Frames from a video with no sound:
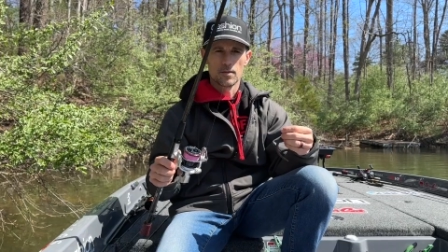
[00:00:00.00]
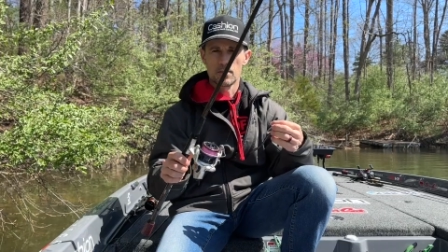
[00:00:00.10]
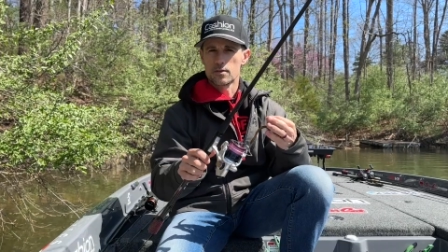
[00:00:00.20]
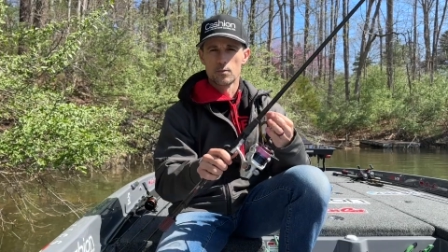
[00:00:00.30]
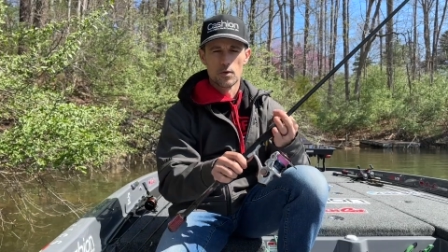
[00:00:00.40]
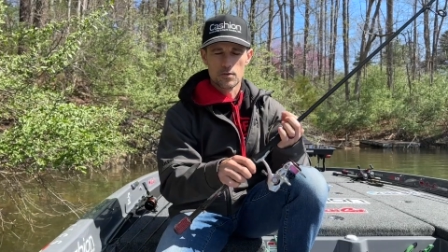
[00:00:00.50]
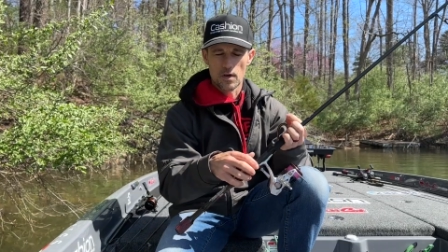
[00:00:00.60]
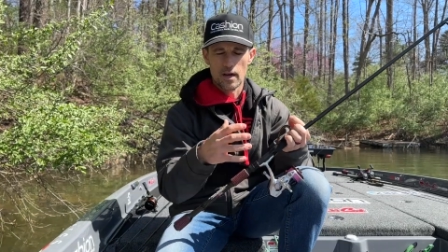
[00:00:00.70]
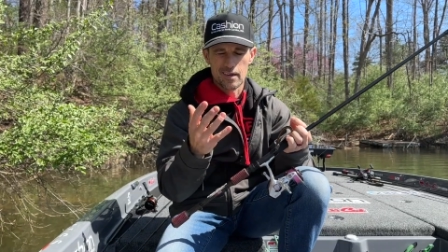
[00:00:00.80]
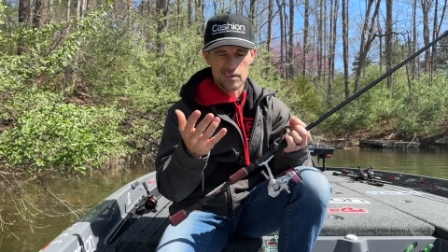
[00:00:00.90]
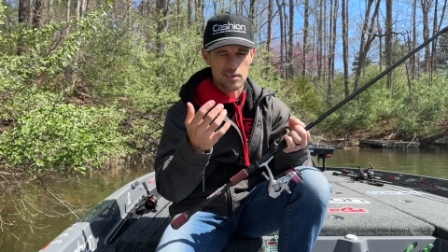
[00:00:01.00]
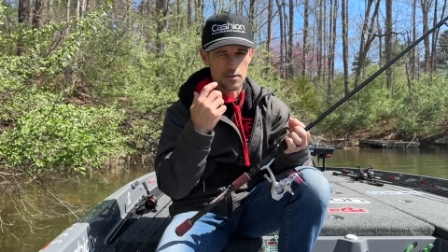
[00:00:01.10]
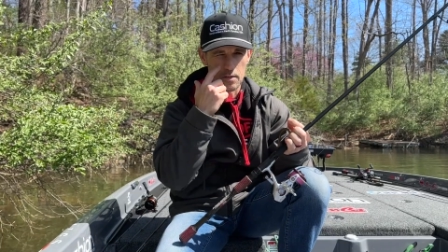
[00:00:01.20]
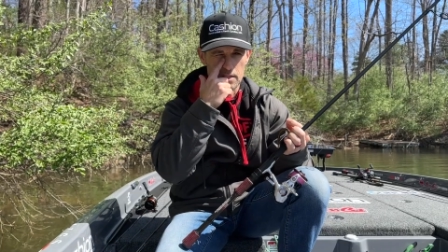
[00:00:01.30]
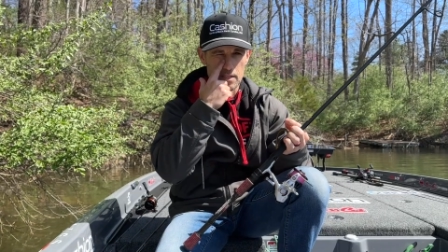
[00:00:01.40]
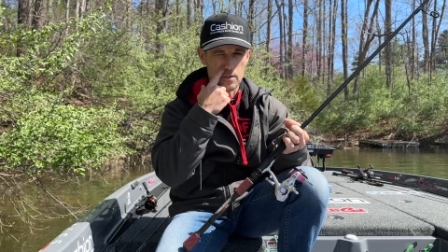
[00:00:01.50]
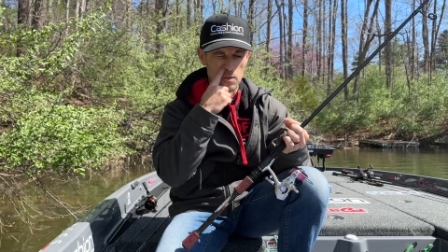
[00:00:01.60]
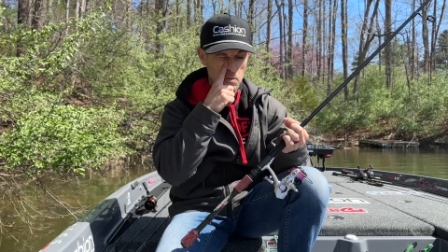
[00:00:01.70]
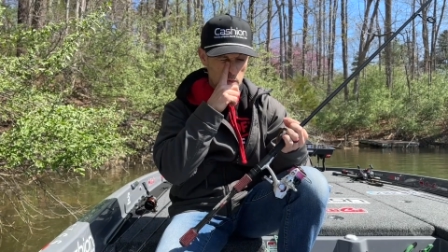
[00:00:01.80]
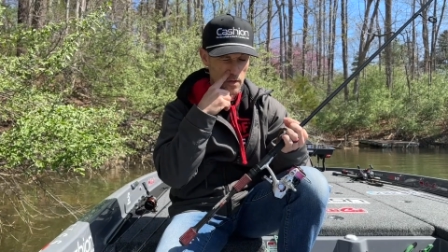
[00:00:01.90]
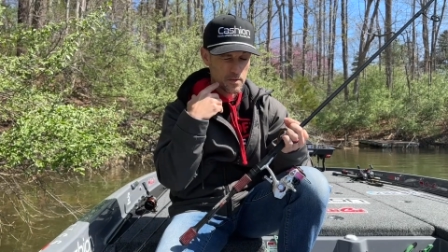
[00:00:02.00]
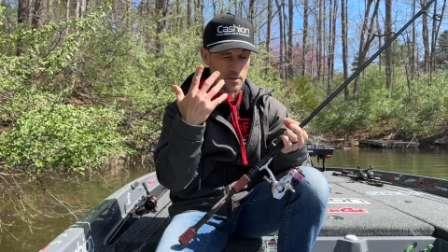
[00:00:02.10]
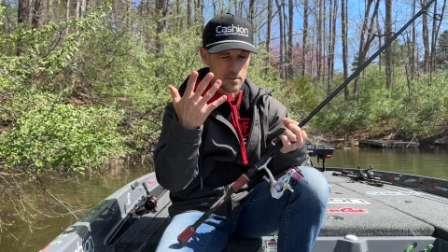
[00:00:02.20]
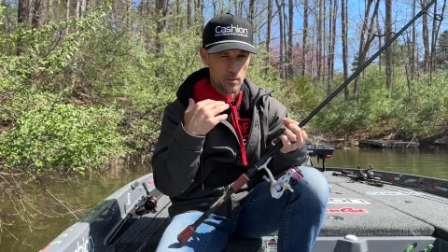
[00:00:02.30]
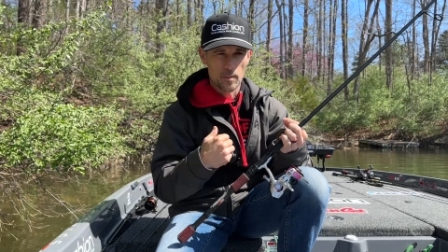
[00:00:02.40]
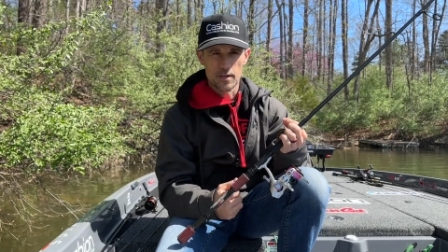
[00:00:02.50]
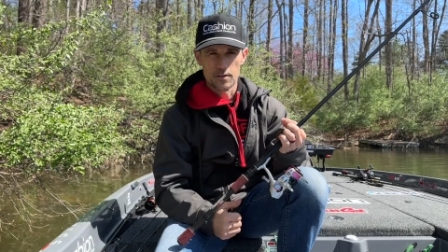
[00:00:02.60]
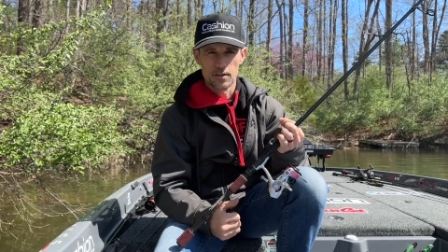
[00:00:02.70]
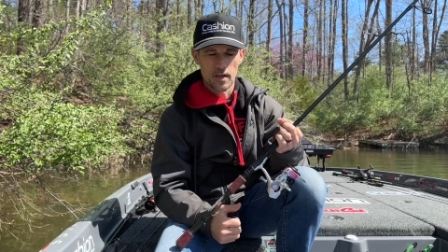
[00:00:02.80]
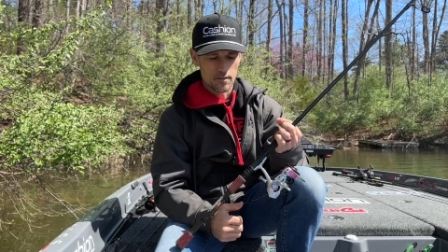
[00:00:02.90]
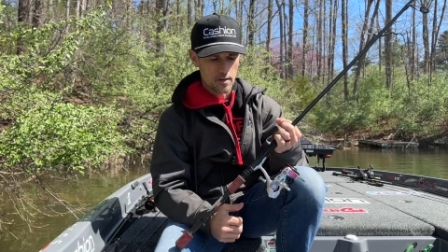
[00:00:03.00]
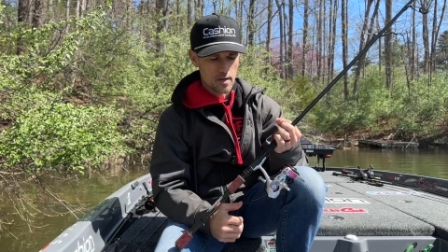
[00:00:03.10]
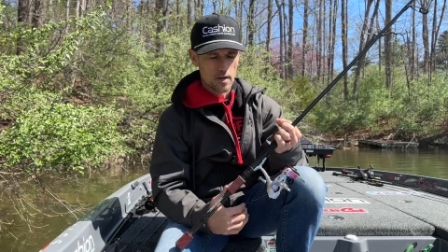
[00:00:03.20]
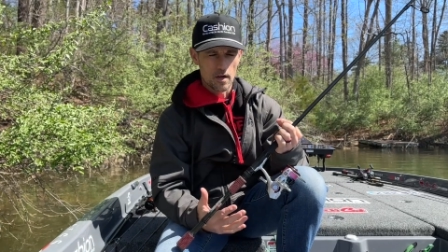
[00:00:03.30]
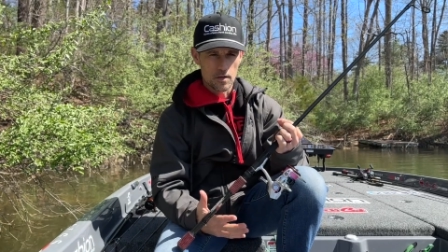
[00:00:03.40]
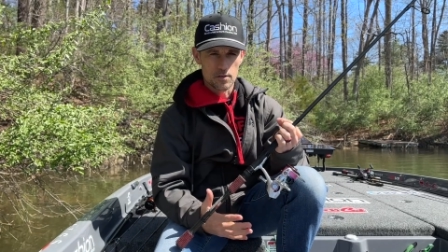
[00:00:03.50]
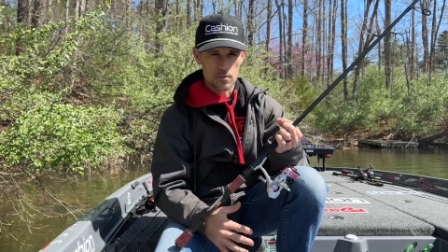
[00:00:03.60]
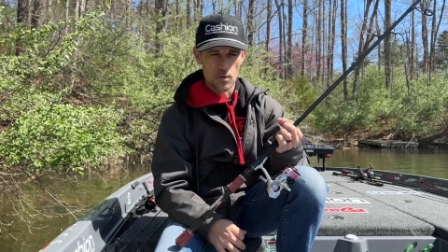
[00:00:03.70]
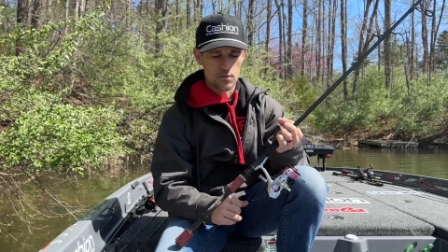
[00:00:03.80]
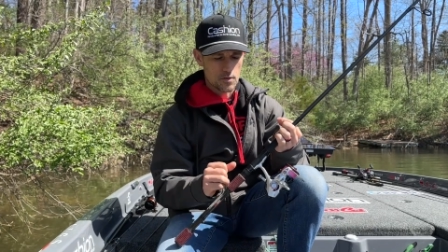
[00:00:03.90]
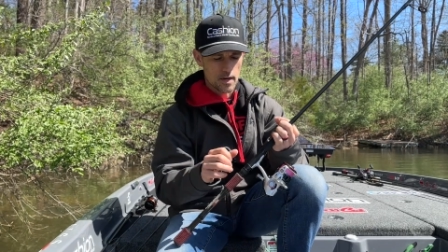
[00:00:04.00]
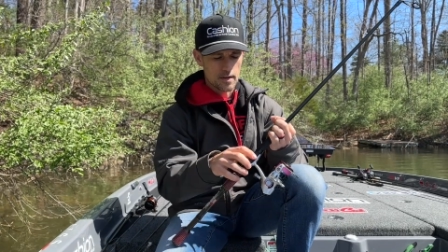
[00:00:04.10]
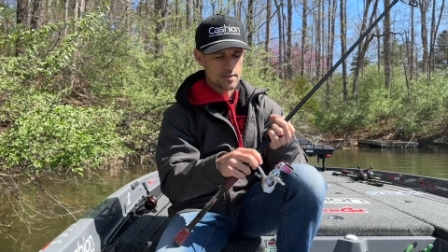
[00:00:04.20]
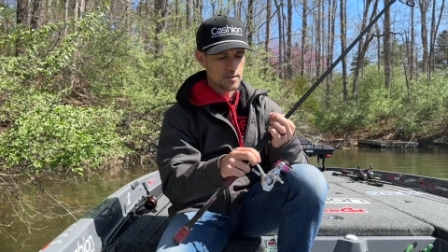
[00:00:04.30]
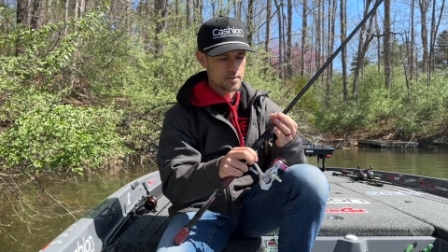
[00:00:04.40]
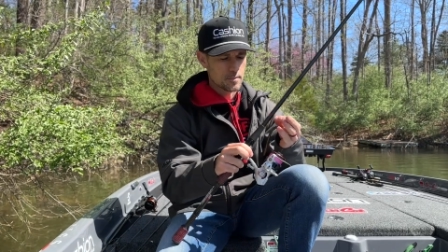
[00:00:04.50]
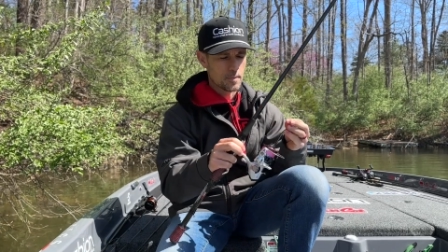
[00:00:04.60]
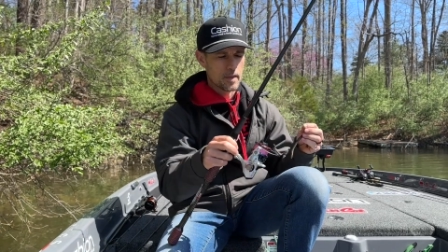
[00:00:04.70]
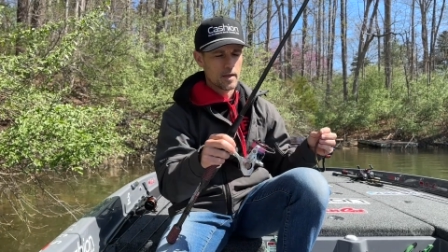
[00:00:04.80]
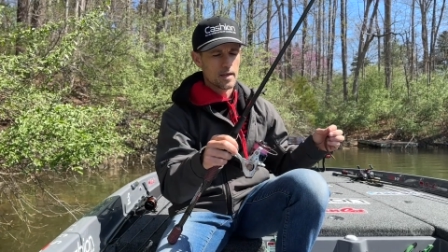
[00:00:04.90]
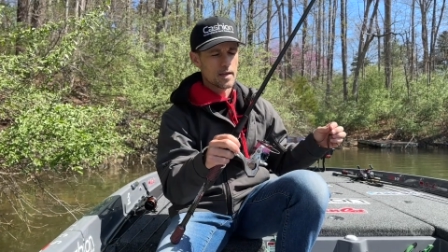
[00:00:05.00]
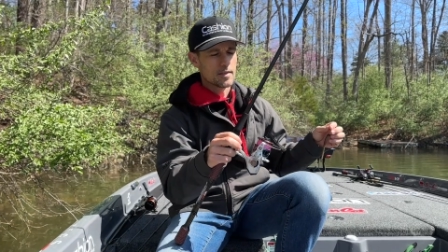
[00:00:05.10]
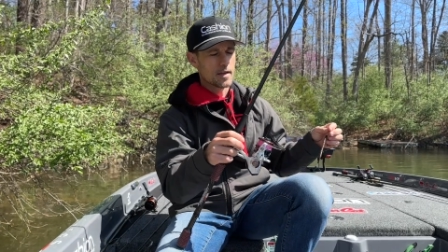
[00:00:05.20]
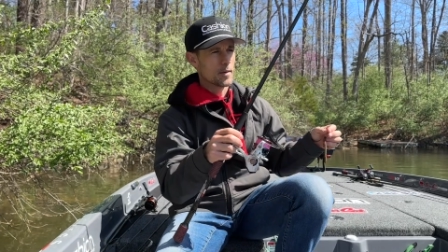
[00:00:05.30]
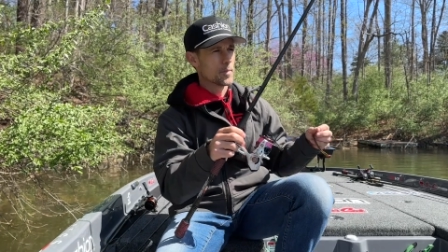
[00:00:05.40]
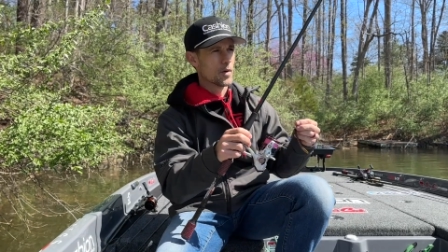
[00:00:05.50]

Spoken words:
smooth drag is also essential as well, so you just want to make sure you have a good smooth drag system in that.